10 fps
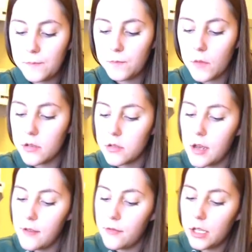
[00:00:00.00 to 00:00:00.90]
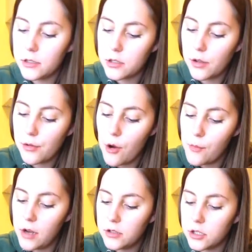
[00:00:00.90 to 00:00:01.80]
Because life likes to throw
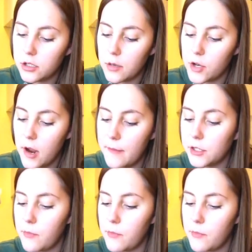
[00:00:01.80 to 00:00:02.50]
punches sometimes.